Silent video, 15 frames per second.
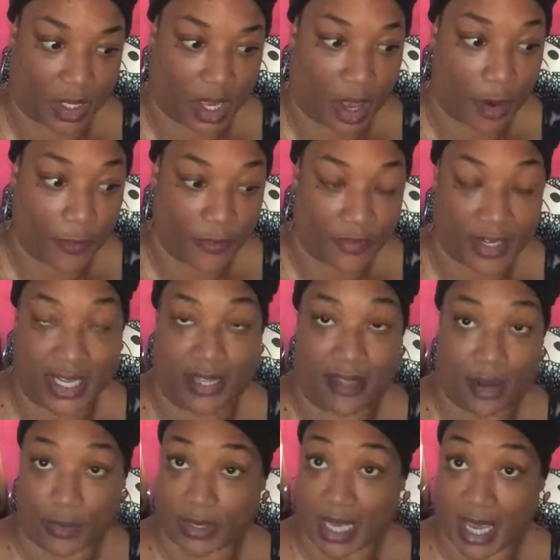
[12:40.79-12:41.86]
hopefully
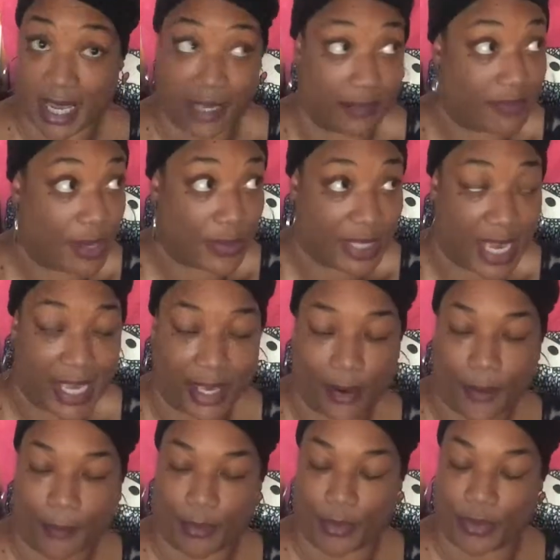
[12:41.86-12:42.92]
they'll take it
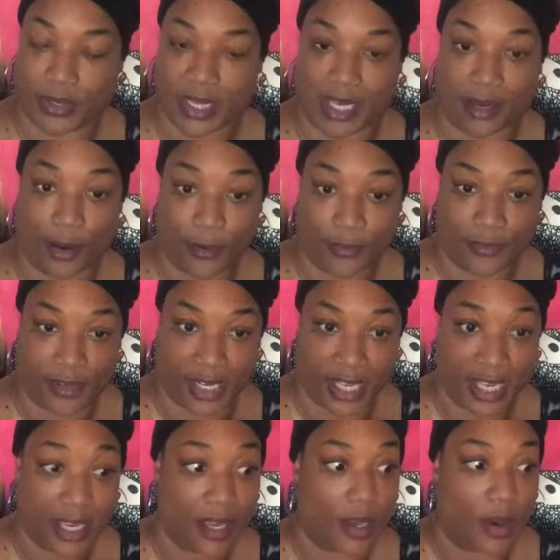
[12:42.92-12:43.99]
on board, and
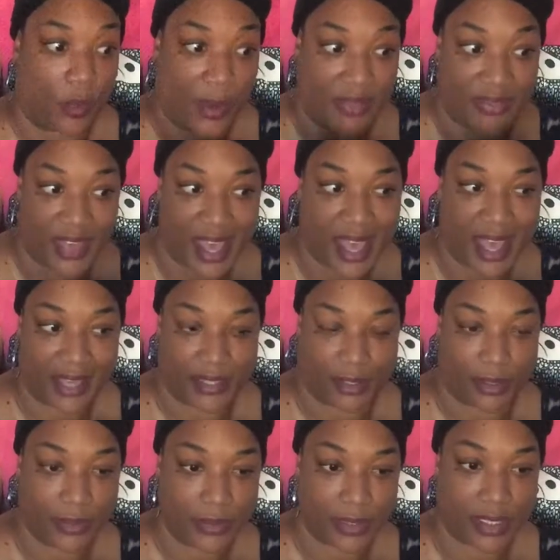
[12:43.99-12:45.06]
hopefully when they're
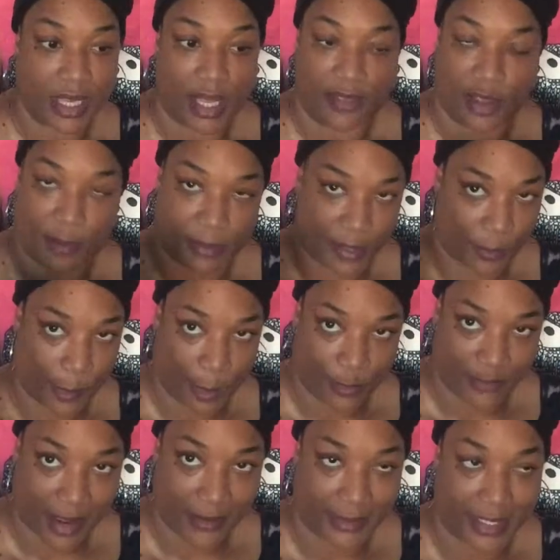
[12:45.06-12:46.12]
adults, they'll be
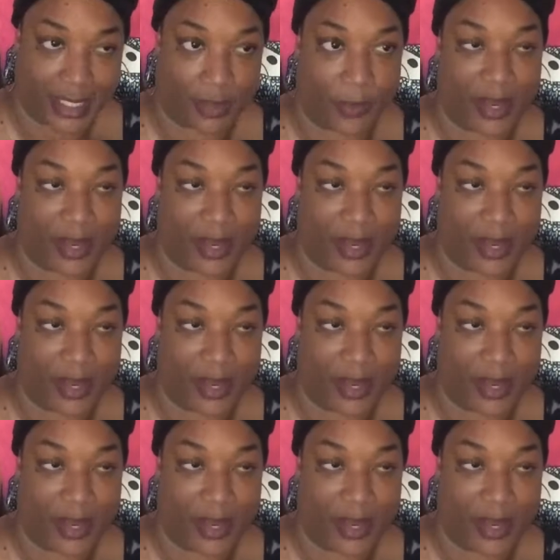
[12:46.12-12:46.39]
well-rounded.